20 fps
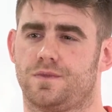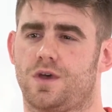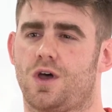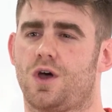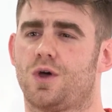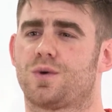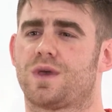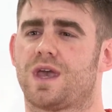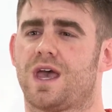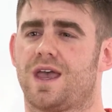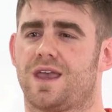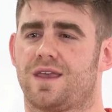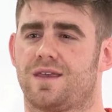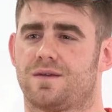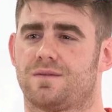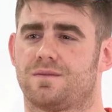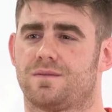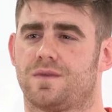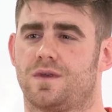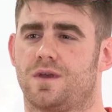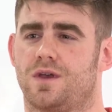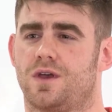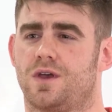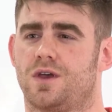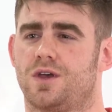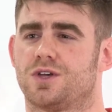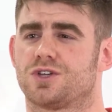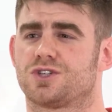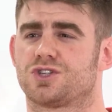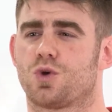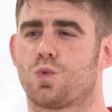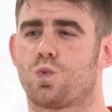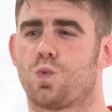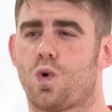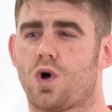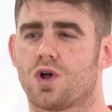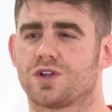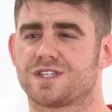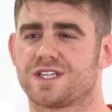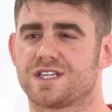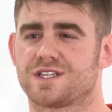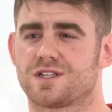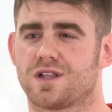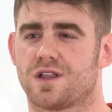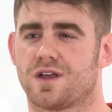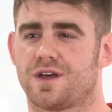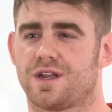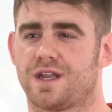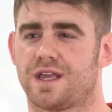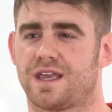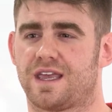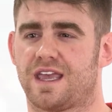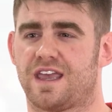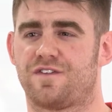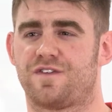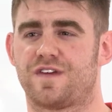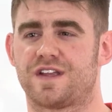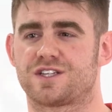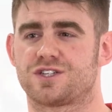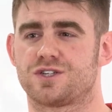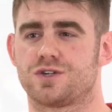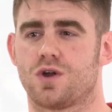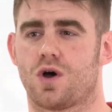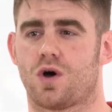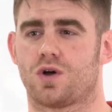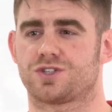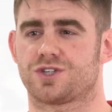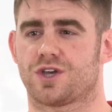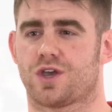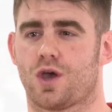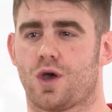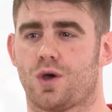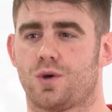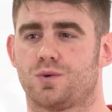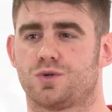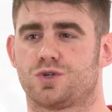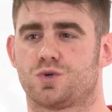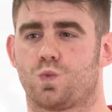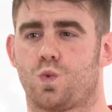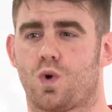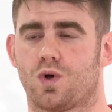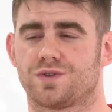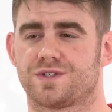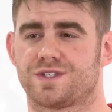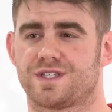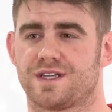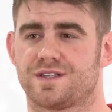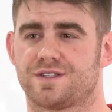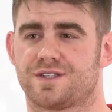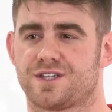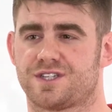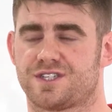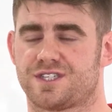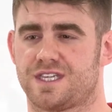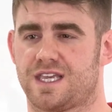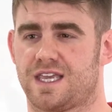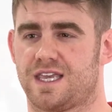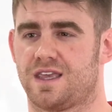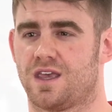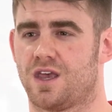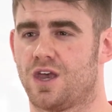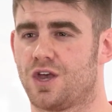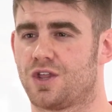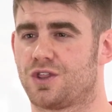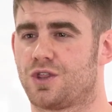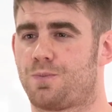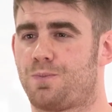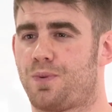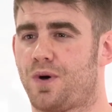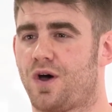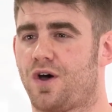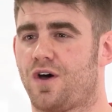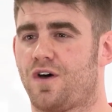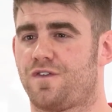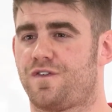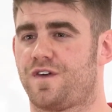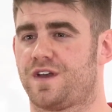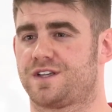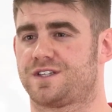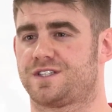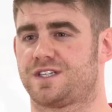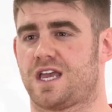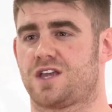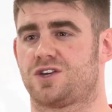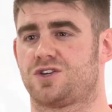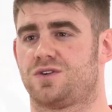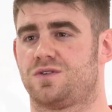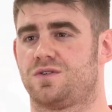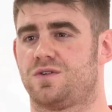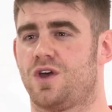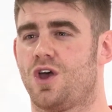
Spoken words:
Okay, so what is learning if it's not a coach wanting to see the perfect session